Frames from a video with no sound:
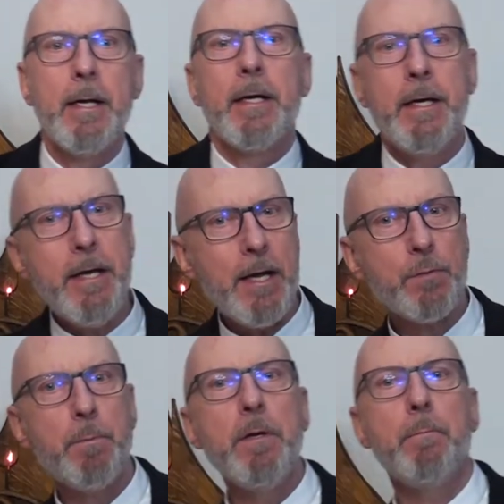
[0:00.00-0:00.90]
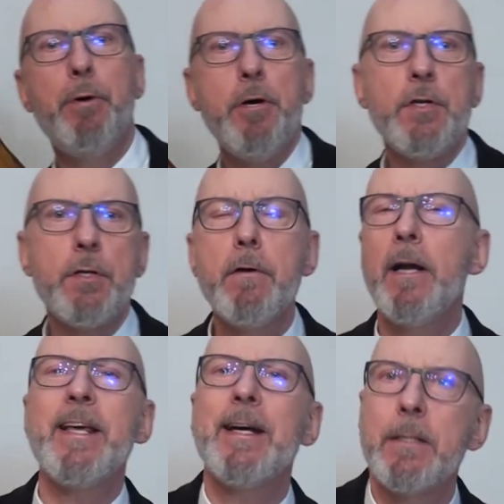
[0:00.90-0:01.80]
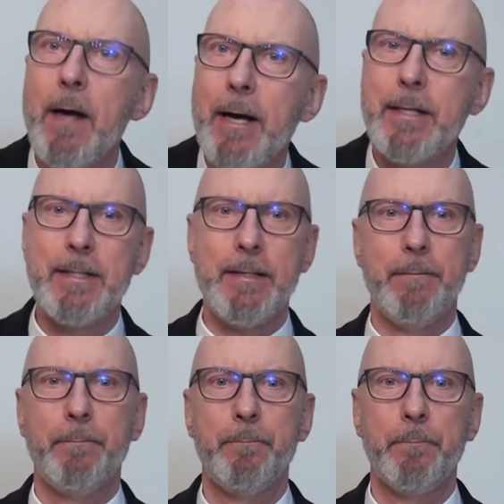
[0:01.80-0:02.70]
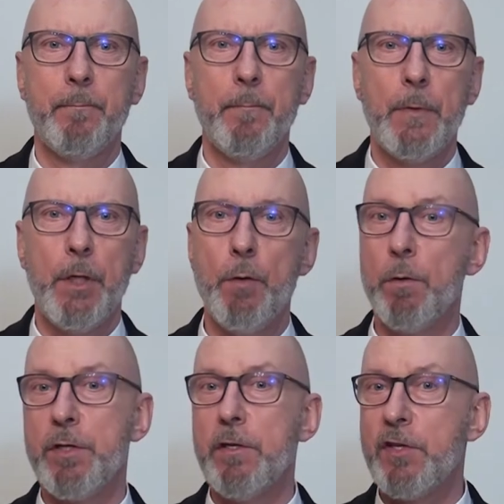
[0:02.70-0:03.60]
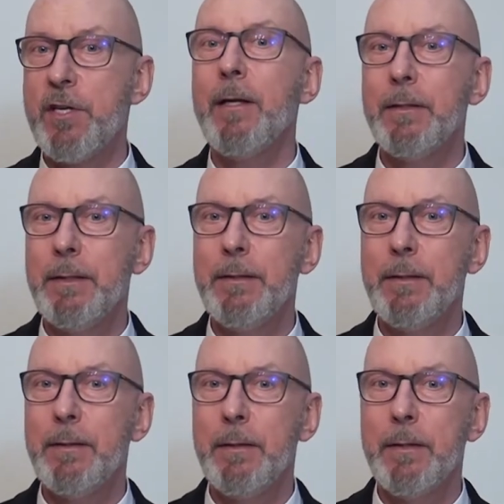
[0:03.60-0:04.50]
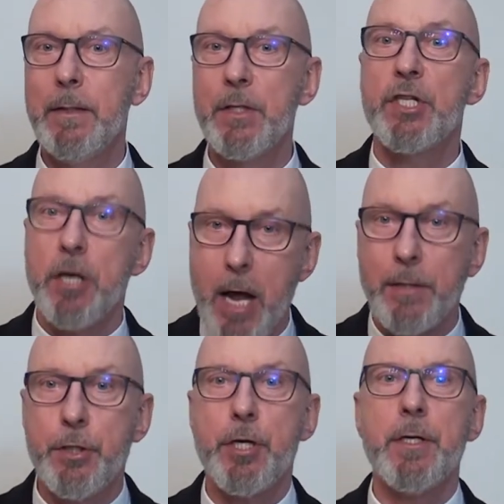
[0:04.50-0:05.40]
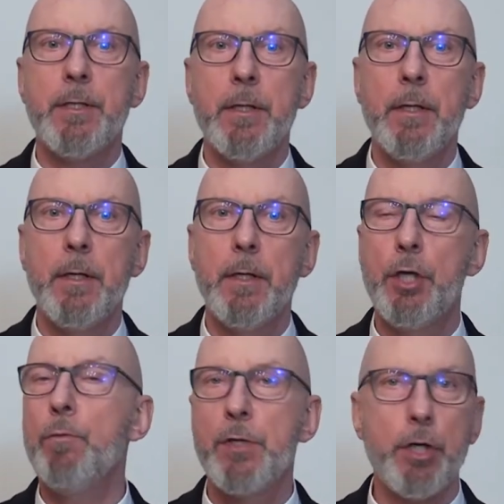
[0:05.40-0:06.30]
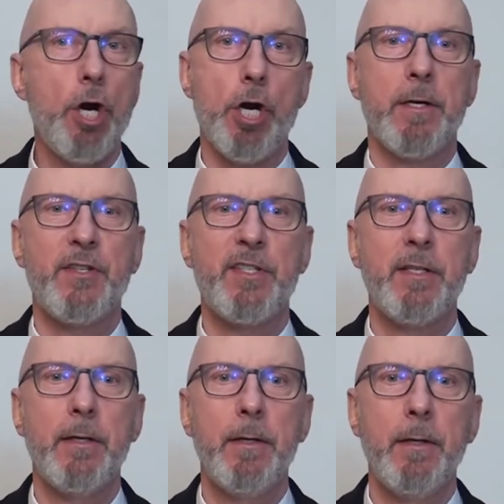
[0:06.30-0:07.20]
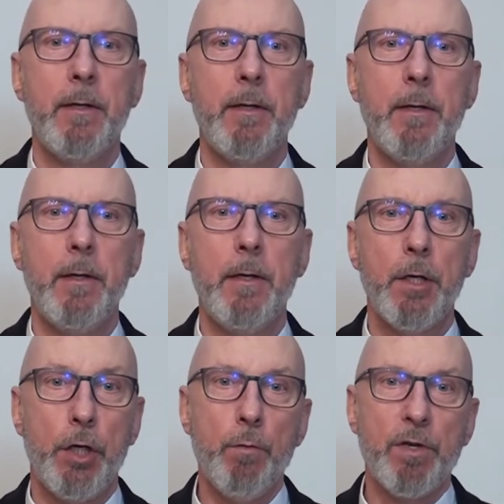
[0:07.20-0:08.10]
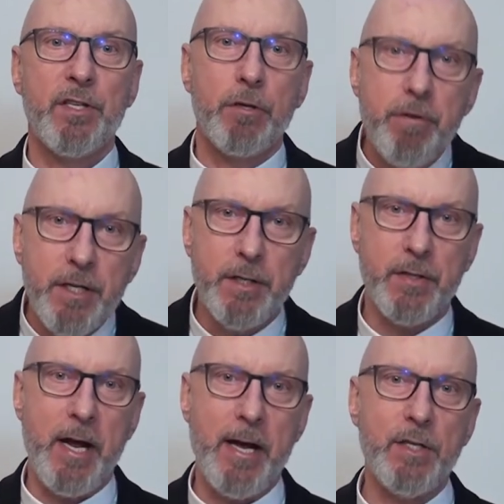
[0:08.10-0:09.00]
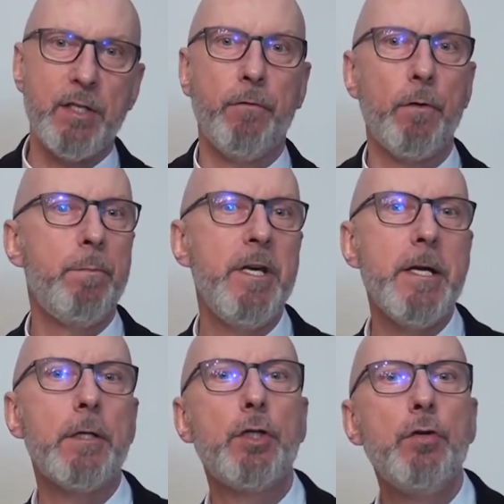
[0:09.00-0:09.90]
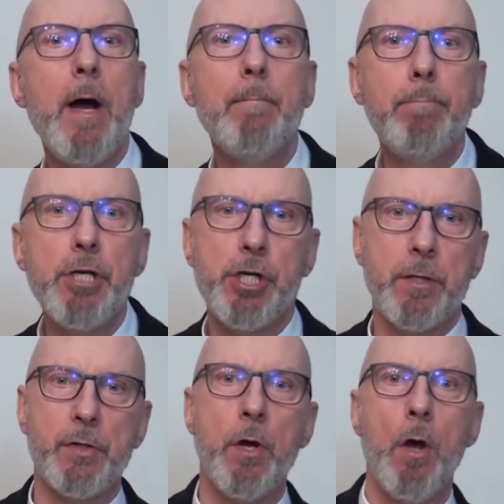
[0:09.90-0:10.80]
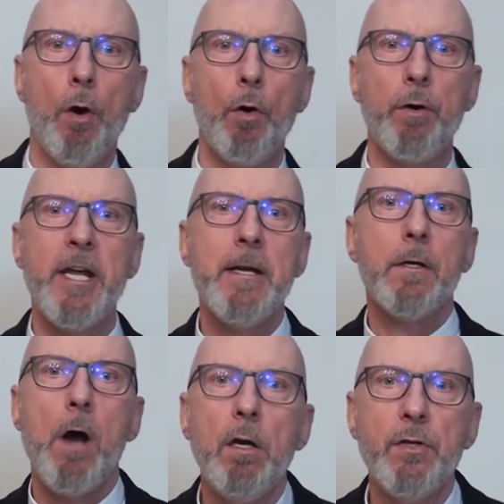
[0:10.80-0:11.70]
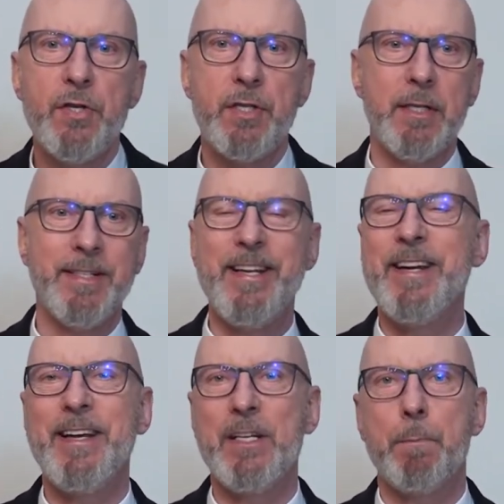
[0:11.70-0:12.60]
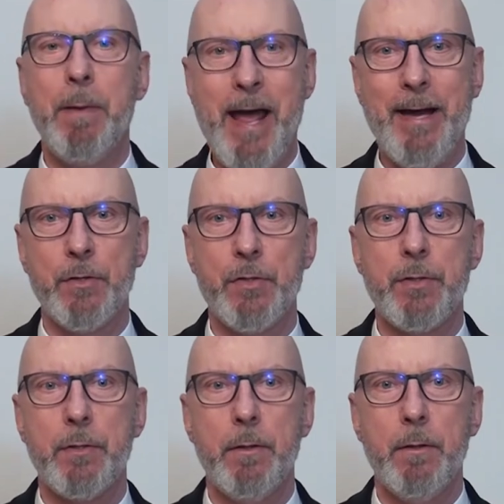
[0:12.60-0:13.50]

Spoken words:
he has been personally attacked. He was insulted, slandered, he was cursed. He was criticized for being too ambitious or inconstant in his plans.